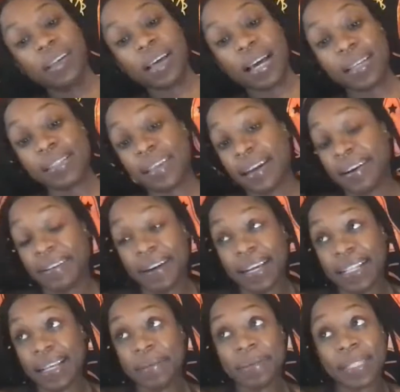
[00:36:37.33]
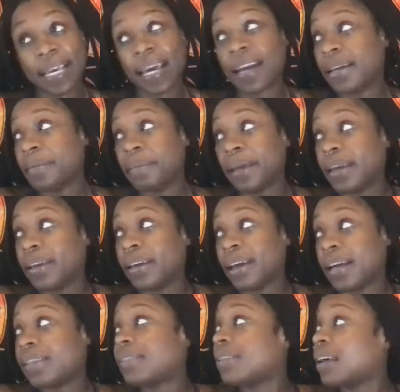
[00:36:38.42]
I said it right. That means I got to commit.
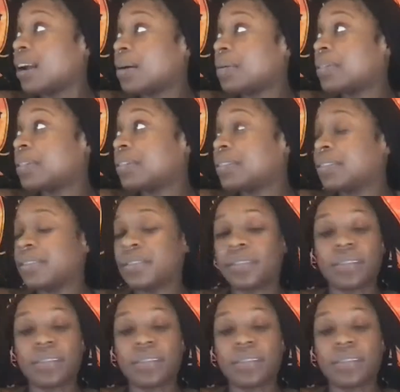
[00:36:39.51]
I said I was going to.